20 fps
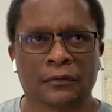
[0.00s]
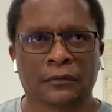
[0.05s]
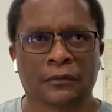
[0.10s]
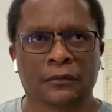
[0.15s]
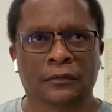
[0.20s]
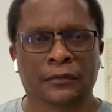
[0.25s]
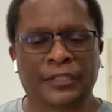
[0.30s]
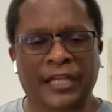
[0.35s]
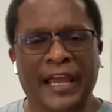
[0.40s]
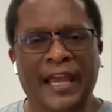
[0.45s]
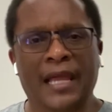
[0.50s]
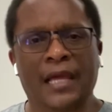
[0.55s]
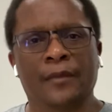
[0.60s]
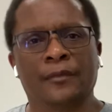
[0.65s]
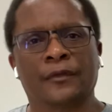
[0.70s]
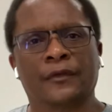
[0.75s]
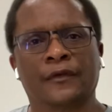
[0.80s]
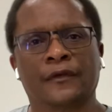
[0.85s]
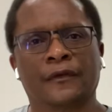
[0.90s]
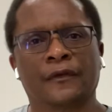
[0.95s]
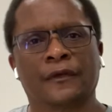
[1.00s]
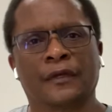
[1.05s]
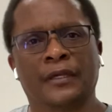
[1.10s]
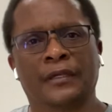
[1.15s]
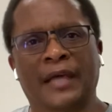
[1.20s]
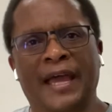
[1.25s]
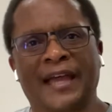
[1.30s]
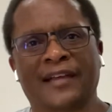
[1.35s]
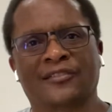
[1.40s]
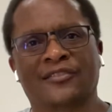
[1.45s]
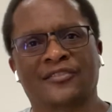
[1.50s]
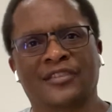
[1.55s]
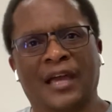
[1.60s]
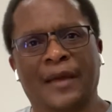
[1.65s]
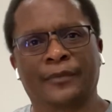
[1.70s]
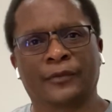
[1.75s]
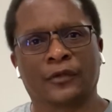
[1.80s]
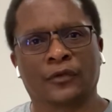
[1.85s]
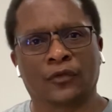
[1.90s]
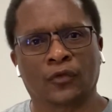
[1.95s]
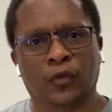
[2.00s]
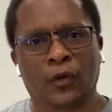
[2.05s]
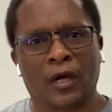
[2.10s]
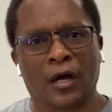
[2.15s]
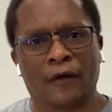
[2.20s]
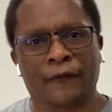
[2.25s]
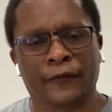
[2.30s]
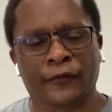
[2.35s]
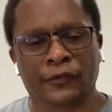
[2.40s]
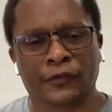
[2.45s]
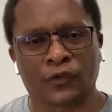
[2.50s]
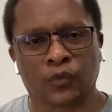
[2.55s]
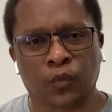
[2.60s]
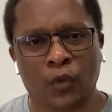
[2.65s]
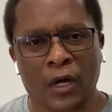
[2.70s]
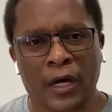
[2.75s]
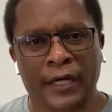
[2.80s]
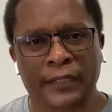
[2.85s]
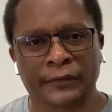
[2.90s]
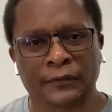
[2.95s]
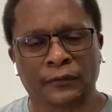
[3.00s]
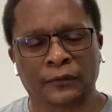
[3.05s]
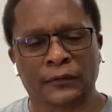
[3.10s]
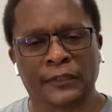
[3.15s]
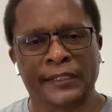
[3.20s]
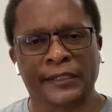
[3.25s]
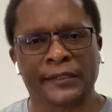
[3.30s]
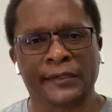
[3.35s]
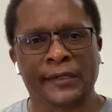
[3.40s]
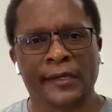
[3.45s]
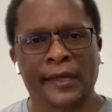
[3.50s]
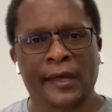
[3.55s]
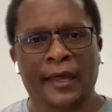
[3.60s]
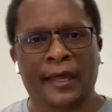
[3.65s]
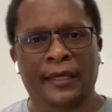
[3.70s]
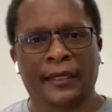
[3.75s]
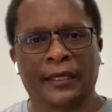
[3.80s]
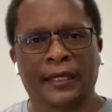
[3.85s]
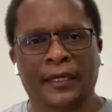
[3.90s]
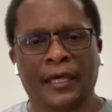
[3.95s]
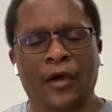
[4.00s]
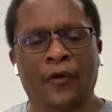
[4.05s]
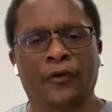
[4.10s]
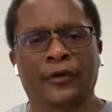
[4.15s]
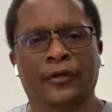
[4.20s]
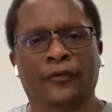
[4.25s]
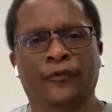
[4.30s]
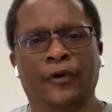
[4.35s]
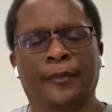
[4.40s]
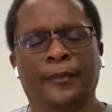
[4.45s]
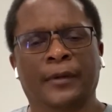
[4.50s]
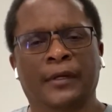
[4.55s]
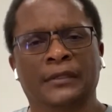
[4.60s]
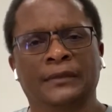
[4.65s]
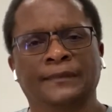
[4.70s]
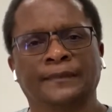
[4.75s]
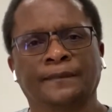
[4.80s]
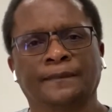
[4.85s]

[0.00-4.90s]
James, in Acts chapter 12, verse 1, when King Herod Agrippa